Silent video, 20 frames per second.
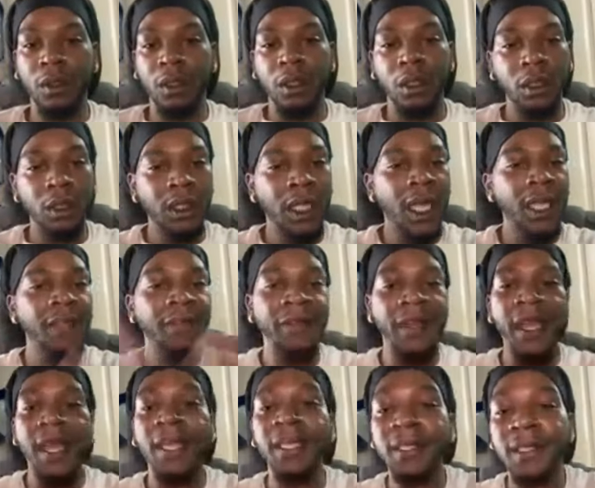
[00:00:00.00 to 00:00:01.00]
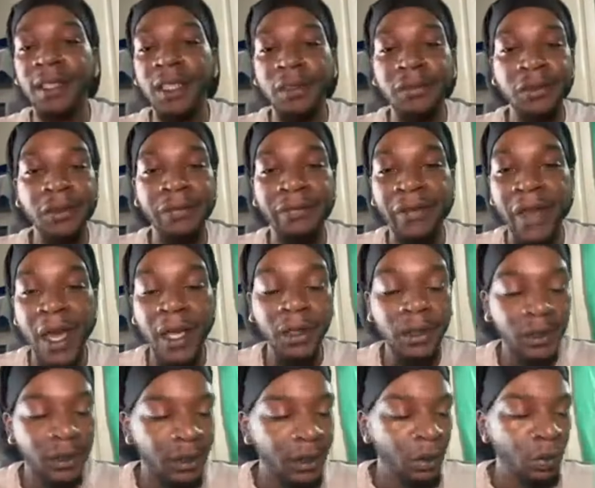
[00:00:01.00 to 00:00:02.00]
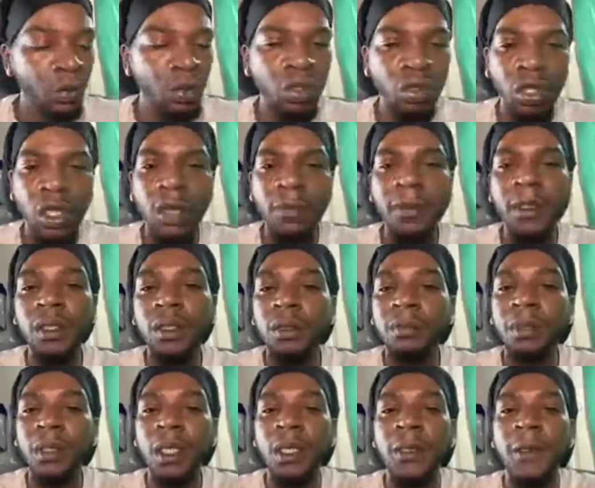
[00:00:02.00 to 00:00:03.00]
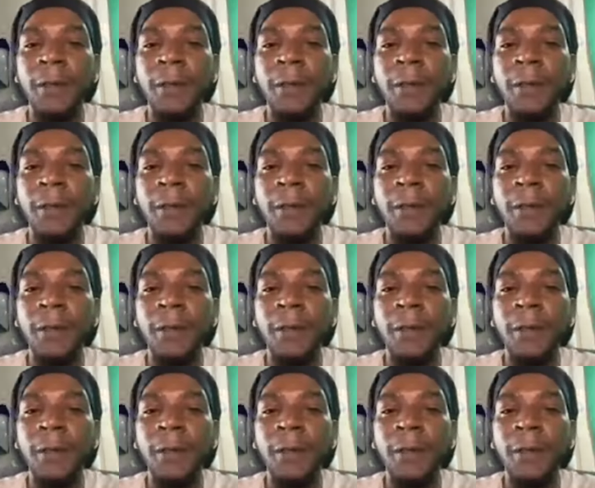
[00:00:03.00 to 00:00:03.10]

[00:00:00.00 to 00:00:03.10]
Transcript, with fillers: life has different factors that will come into play.